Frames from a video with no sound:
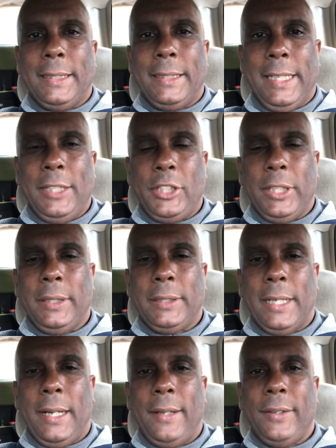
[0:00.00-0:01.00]
teachings
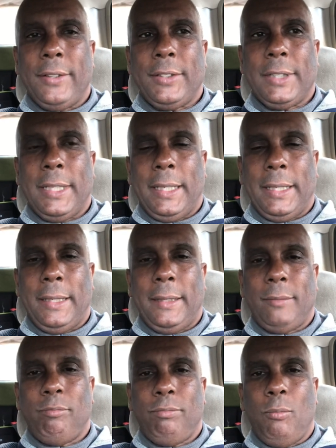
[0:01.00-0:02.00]
and others
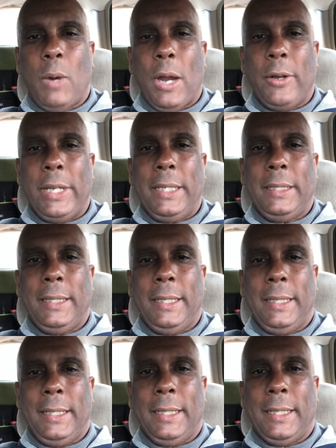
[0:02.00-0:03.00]
worried
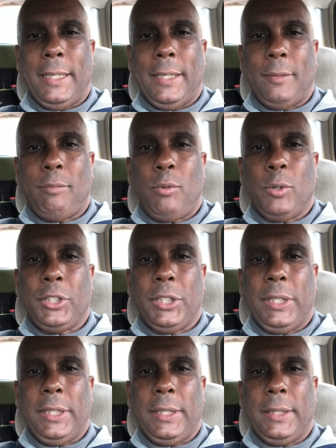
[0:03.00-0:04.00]
the
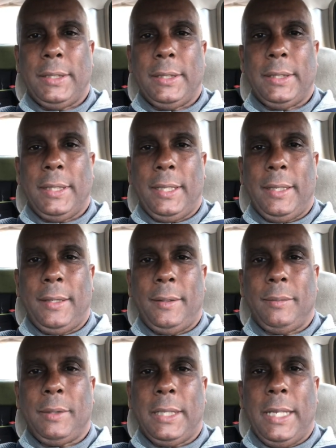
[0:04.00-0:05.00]
Portuguese
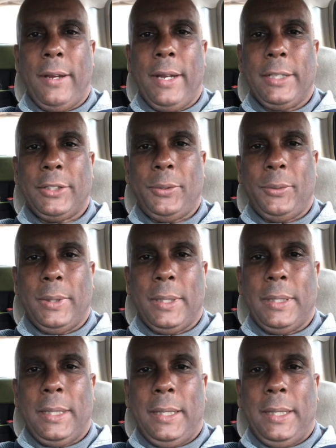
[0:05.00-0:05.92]
clerics who were